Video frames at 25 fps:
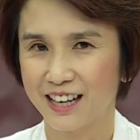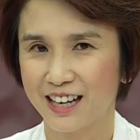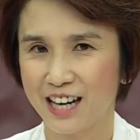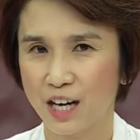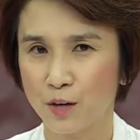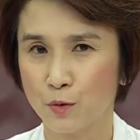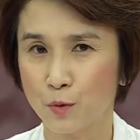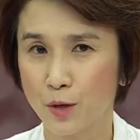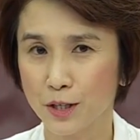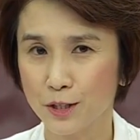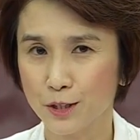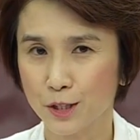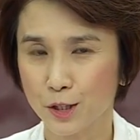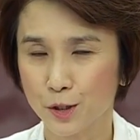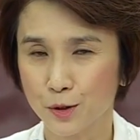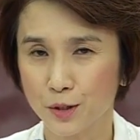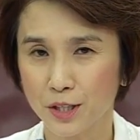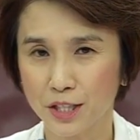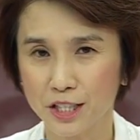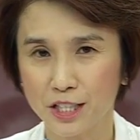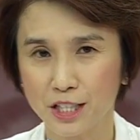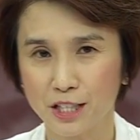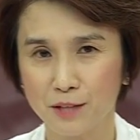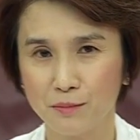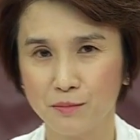I want to
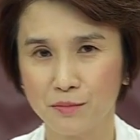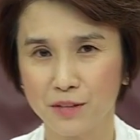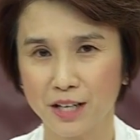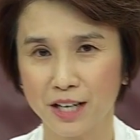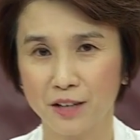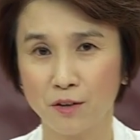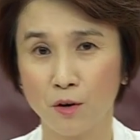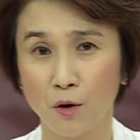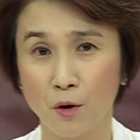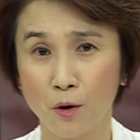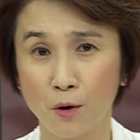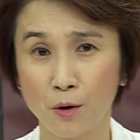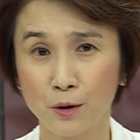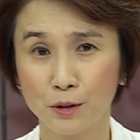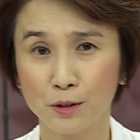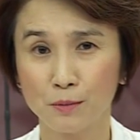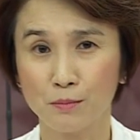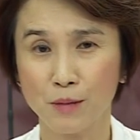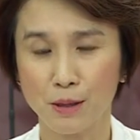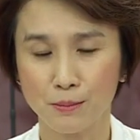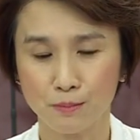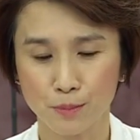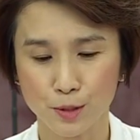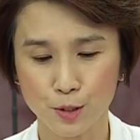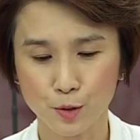assure him and all the
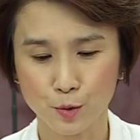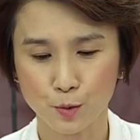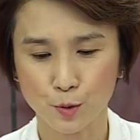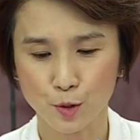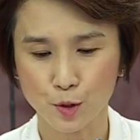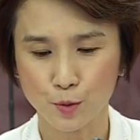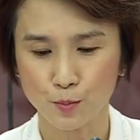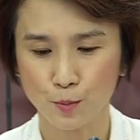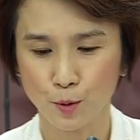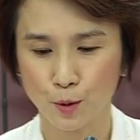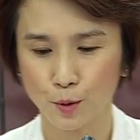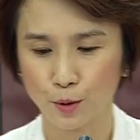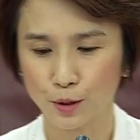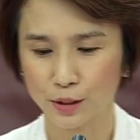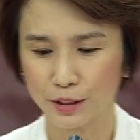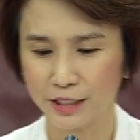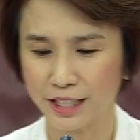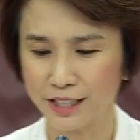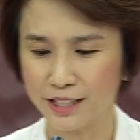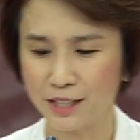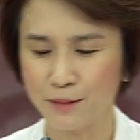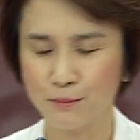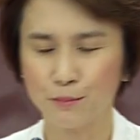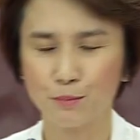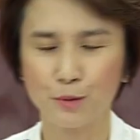members who spoke
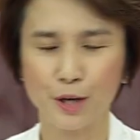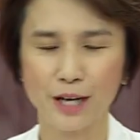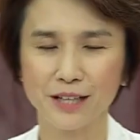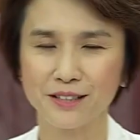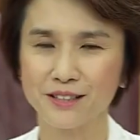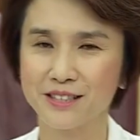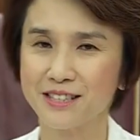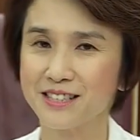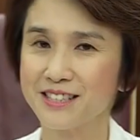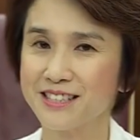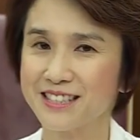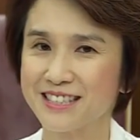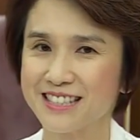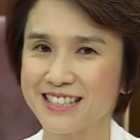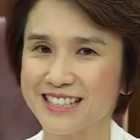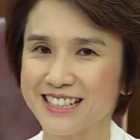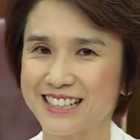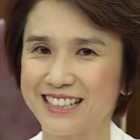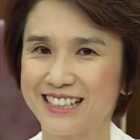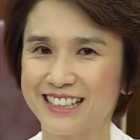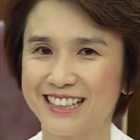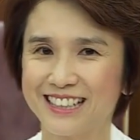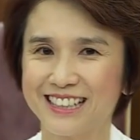that in practice,